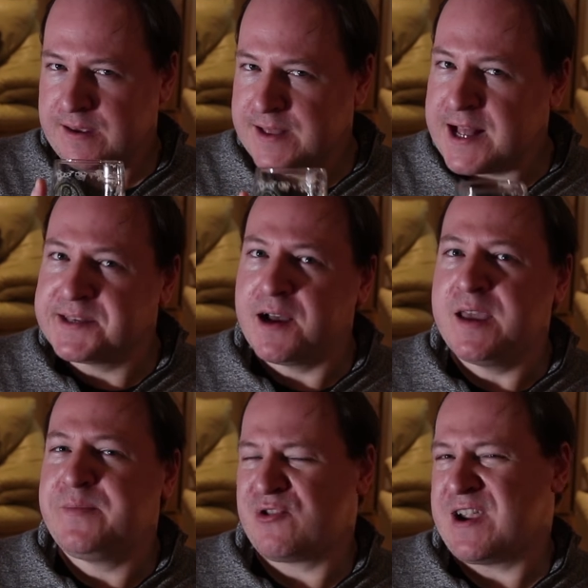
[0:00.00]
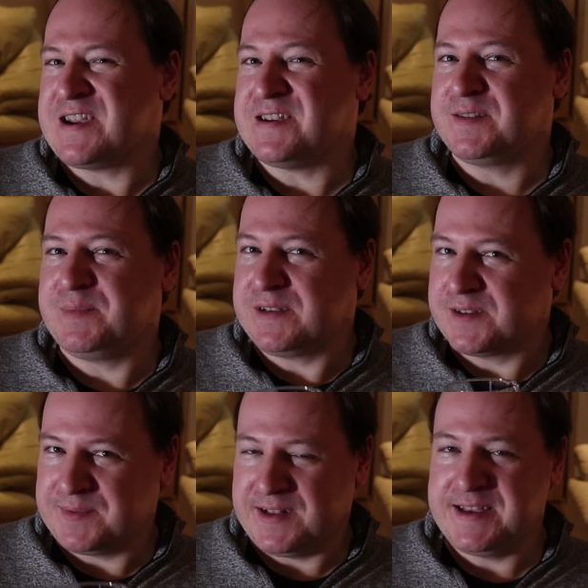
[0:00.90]
And that's high praise,
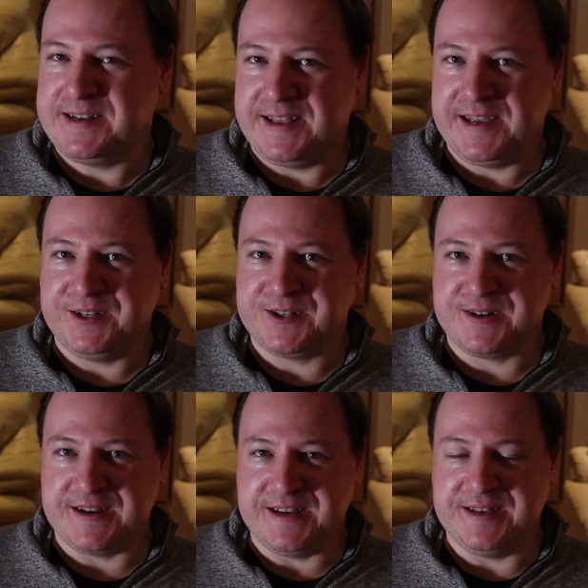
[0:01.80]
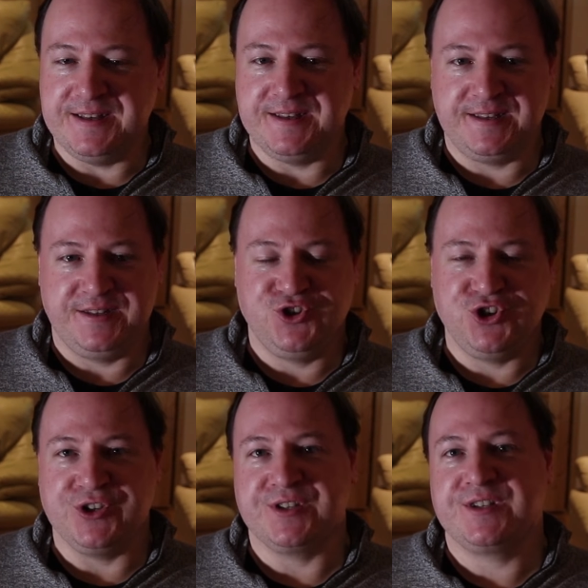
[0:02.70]
because Pliny the Elder is
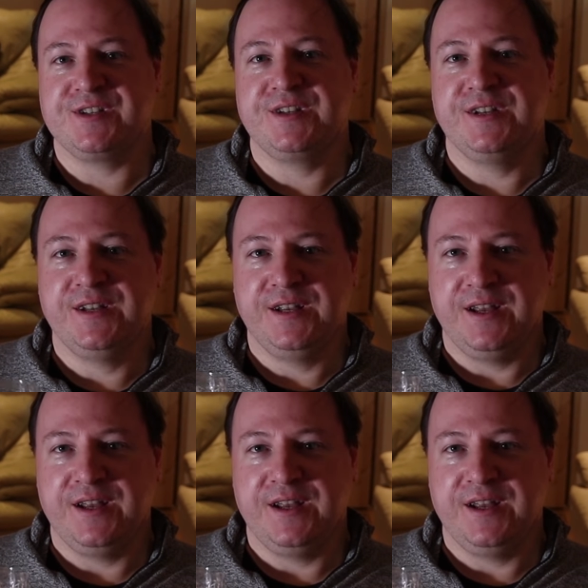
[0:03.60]
just